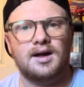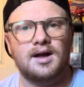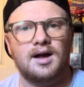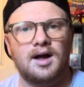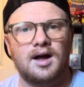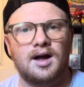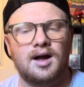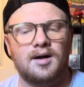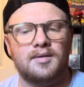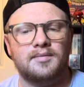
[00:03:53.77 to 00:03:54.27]

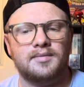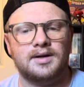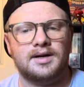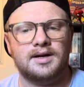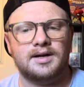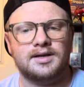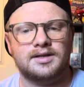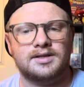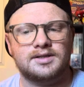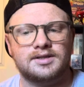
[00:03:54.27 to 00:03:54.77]

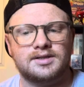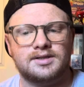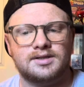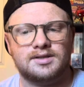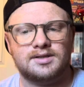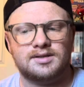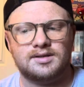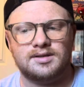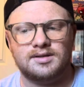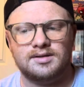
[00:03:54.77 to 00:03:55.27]

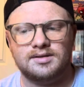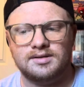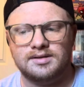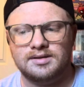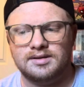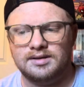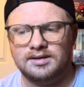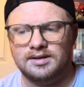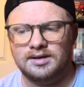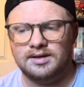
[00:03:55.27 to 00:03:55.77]
Because
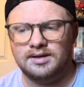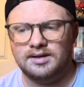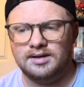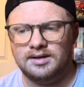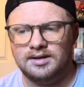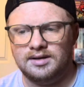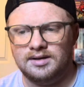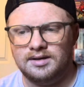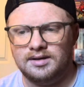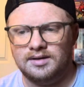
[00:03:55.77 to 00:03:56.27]

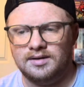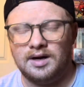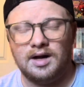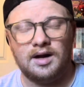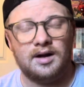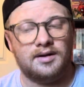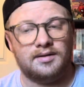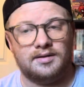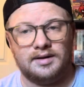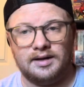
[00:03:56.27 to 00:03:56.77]

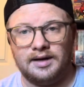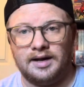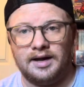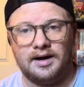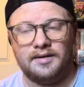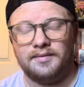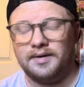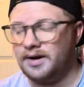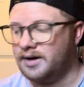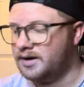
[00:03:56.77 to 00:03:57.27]
again,
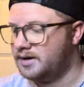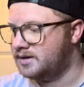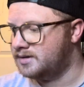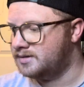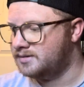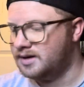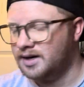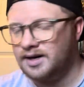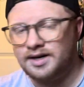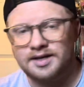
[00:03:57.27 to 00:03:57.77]
I'm not
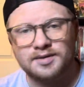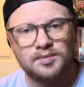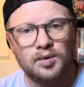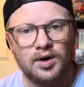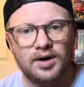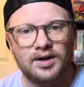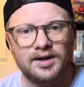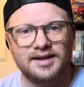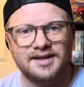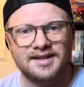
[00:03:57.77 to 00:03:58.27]
gonna
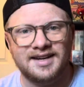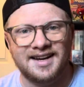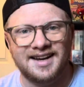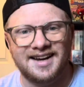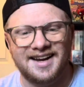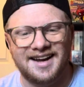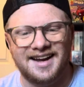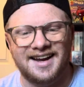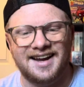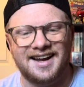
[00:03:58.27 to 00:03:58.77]
spoil it.
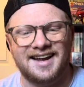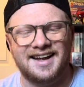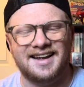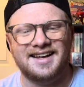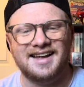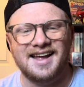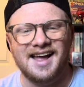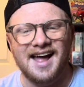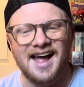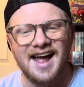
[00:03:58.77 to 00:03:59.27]

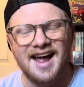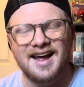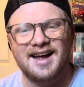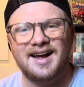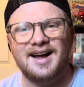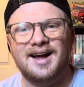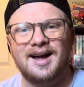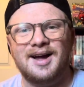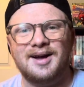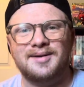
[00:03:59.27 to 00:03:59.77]

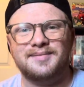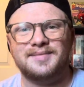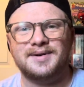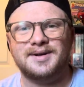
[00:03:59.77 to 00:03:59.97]
But